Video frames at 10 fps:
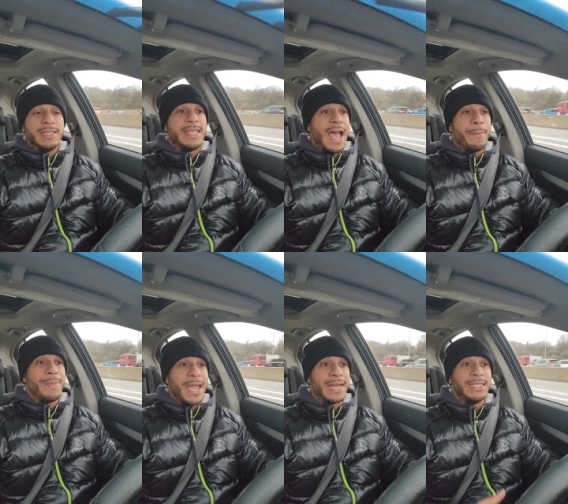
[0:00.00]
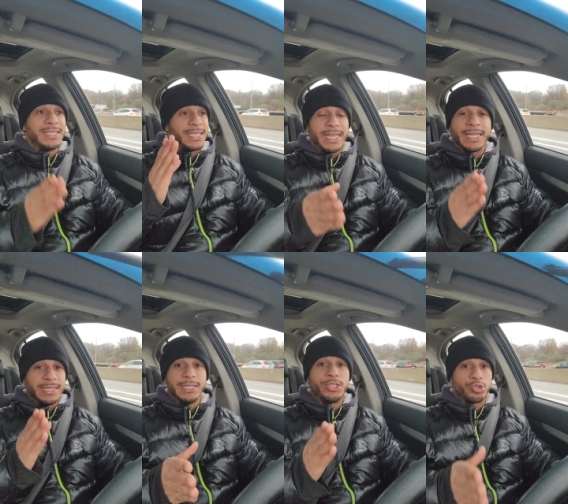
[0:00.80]
That man is
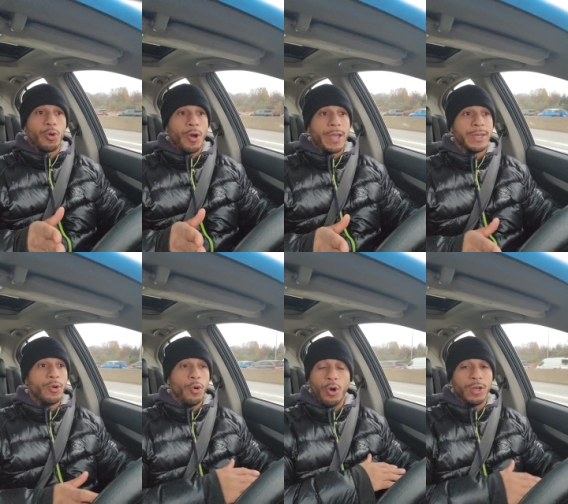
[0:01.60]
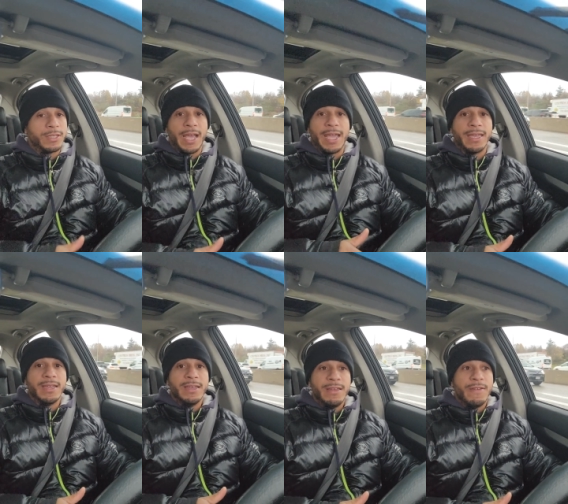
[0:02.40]
seeking destroy all day.
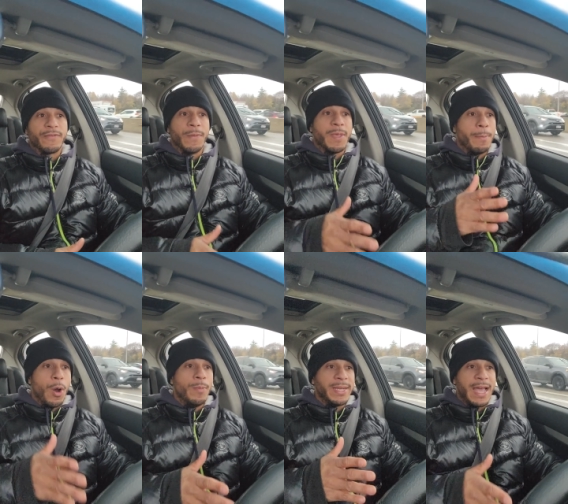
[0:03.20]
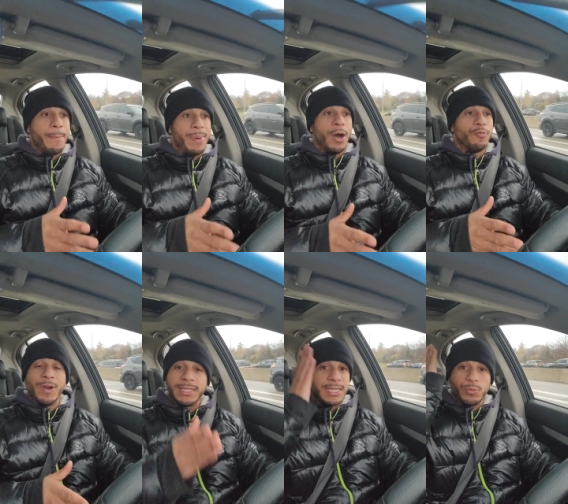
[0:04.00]
From the moment that bell
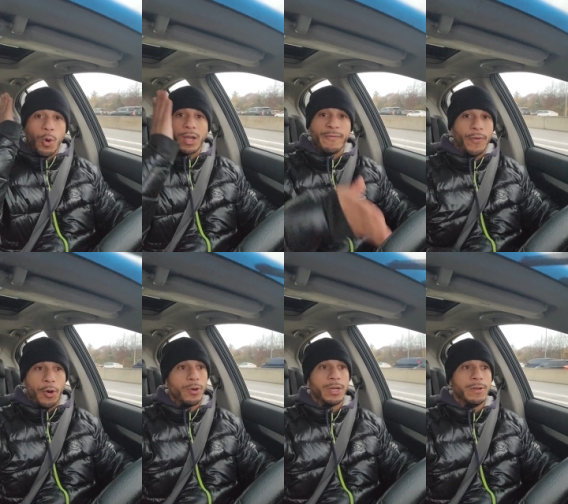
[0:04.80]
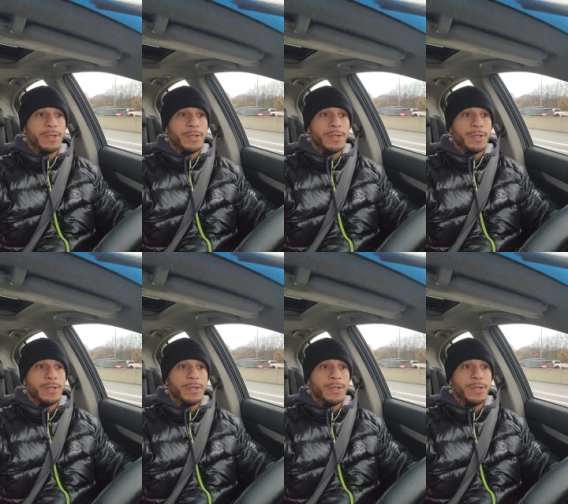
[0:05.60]
rings, he's walking forward